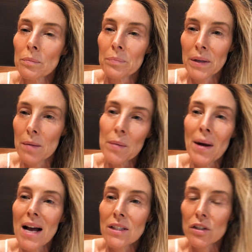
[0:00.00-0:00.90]
become a
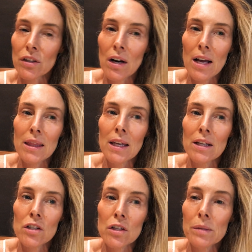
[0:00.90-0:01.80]
pastor. I think
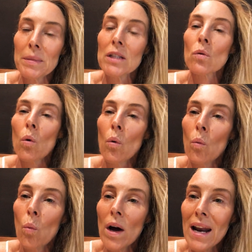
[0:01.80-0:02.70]
it just means
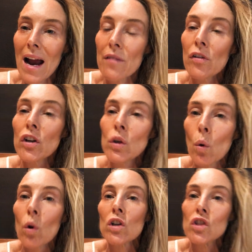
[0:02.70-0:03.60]
whatever
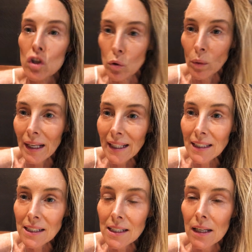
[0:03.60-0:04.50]
you're
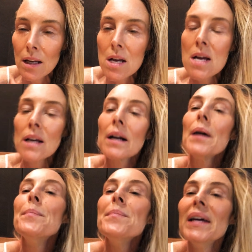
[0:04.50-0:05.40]
doing,
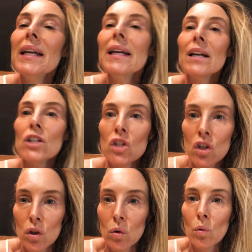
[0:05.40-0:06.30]
commit it
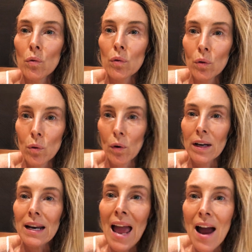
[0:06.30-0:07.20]
to the Lord.
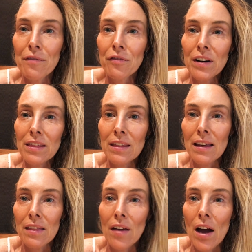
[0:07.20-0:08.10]
In
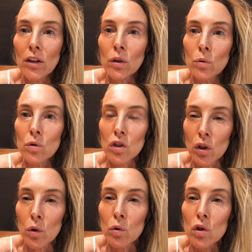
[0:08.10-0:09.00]
everything that you
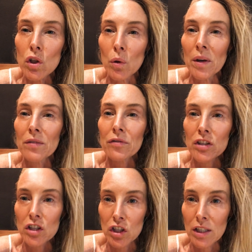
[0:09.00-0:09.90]
do, do it for
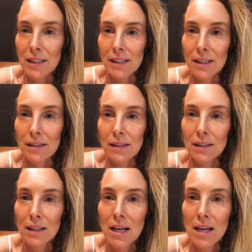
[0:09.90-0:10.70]
Jesus.